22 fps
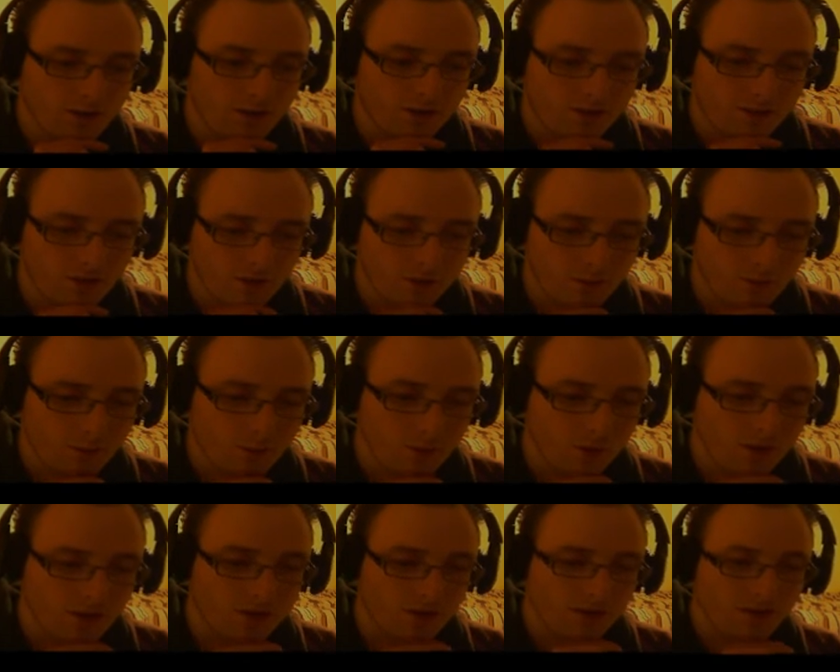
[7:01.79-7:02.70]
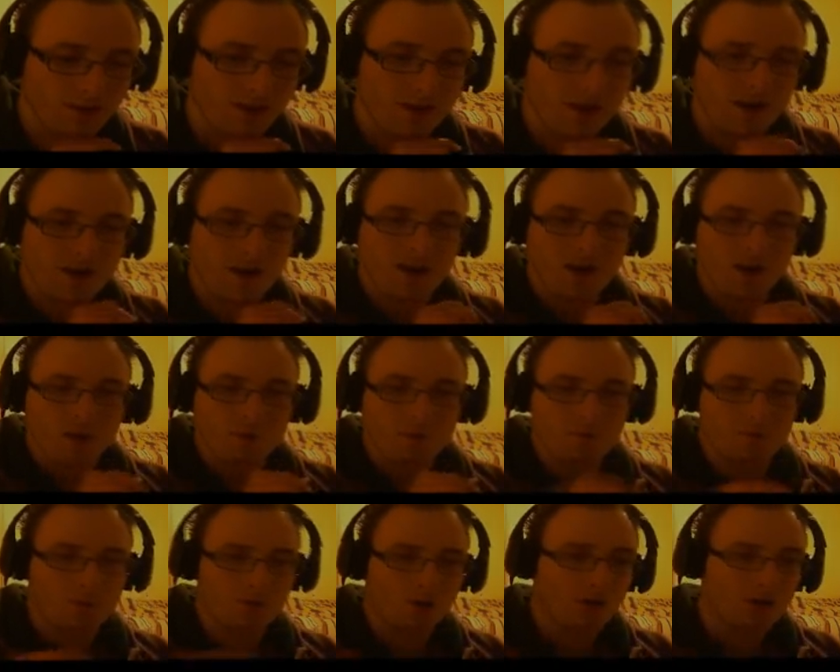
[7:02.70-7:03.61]
at some point.
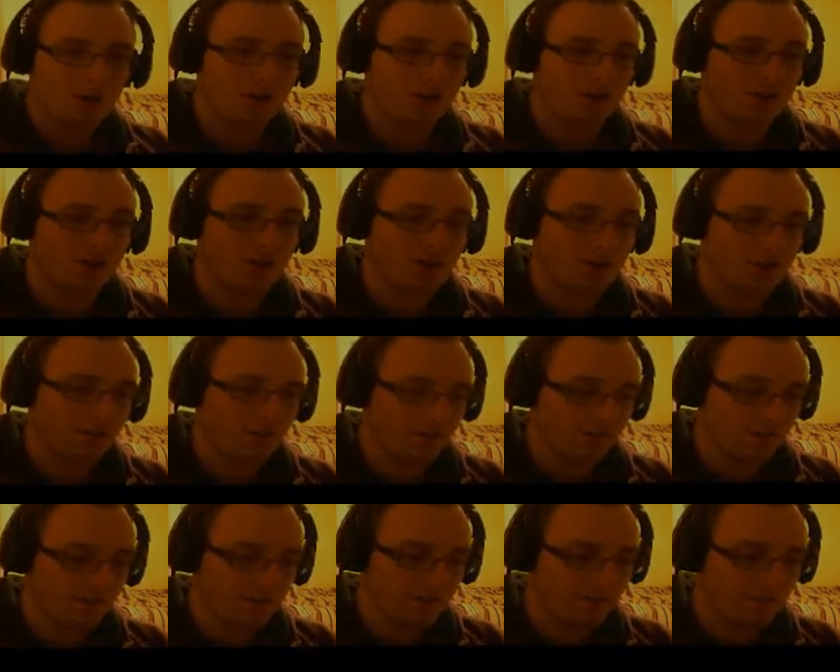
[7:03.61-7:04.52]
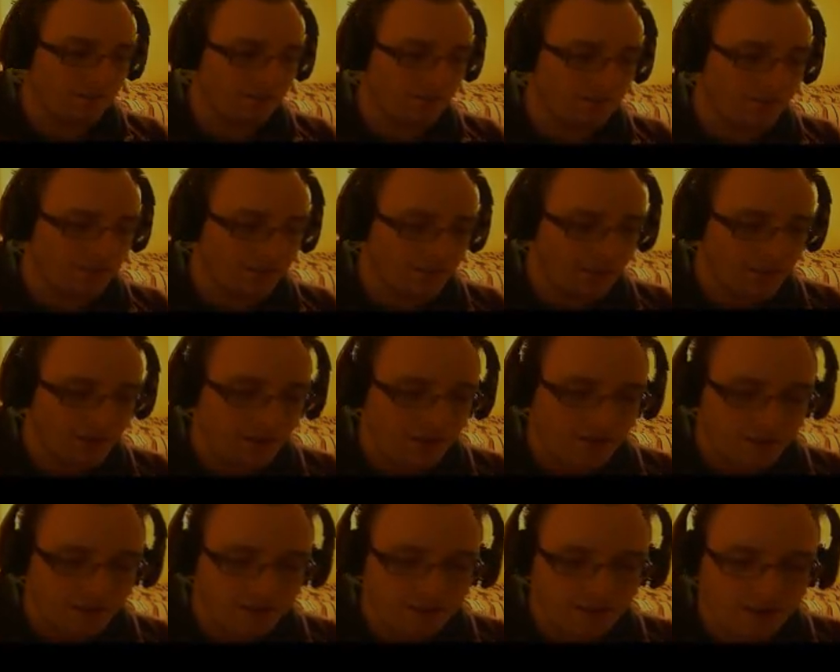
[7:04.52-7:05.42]
But
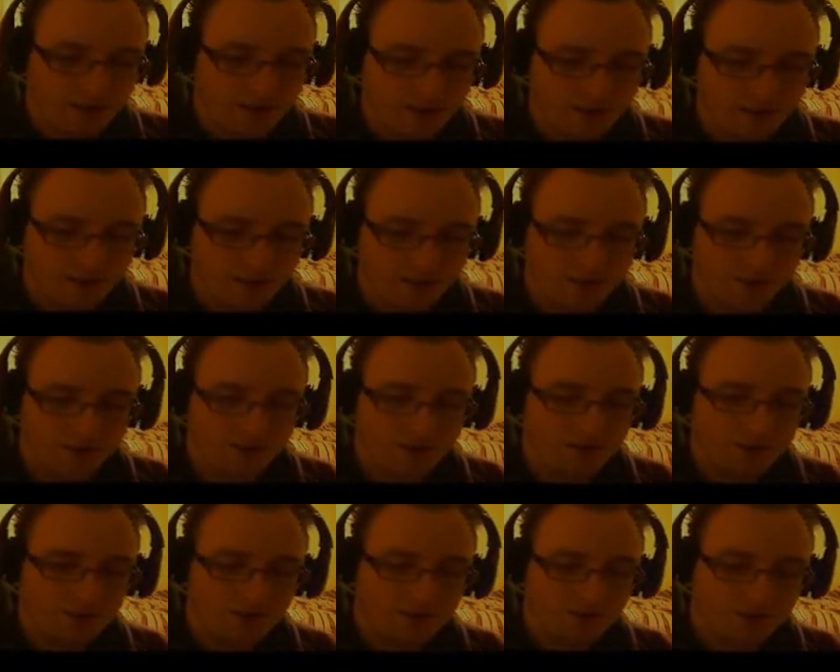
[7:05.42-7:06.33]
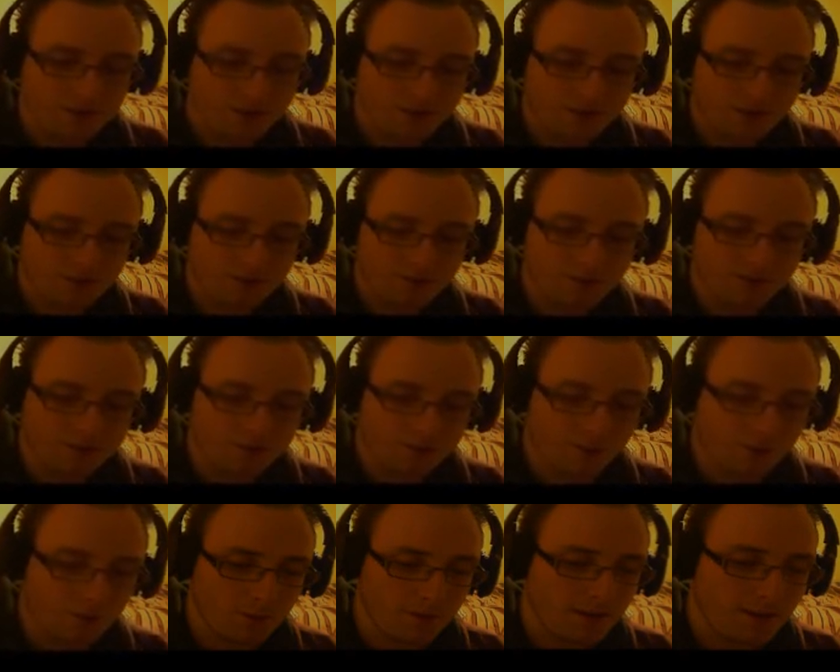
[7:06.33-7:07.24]
that is
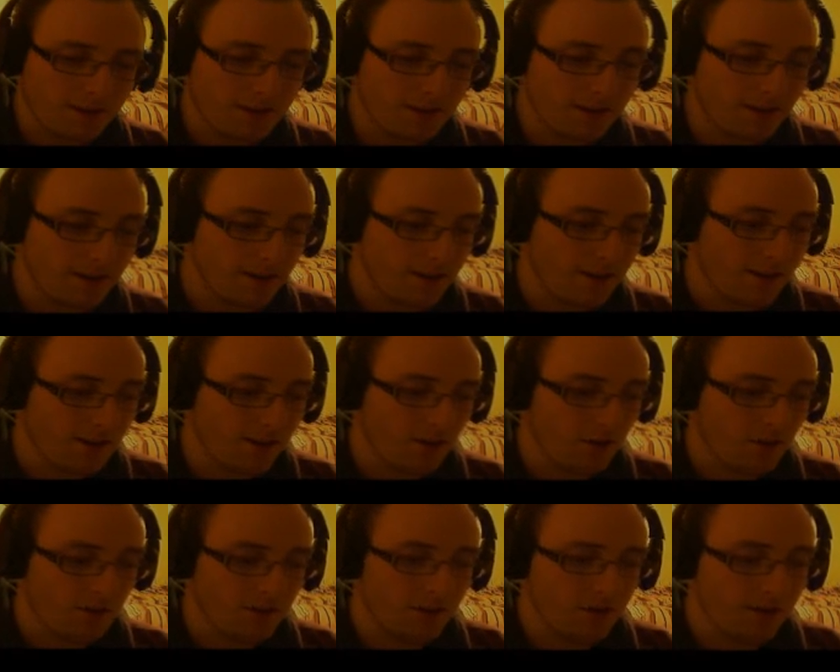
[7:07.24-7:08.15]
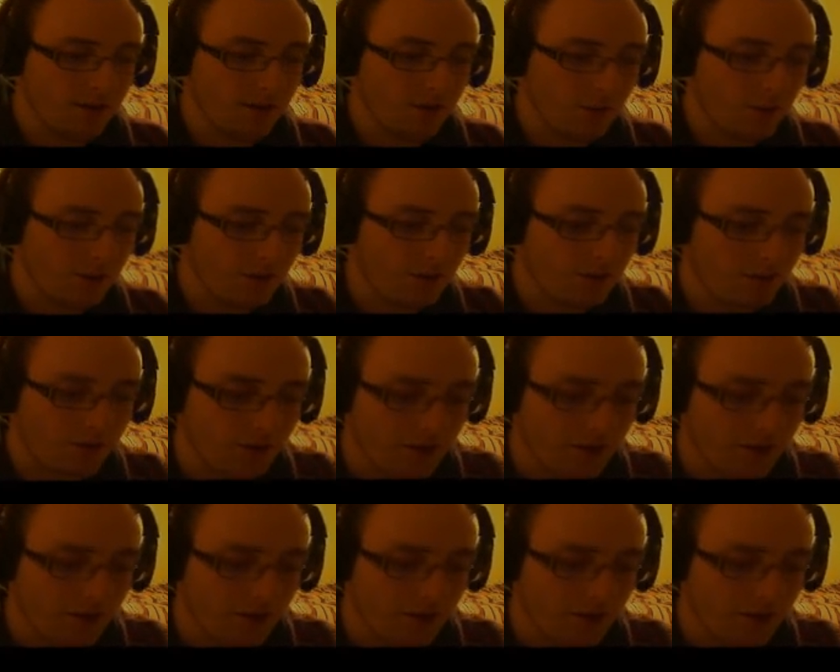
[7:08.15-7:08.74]
going to be at a, at a later date when I have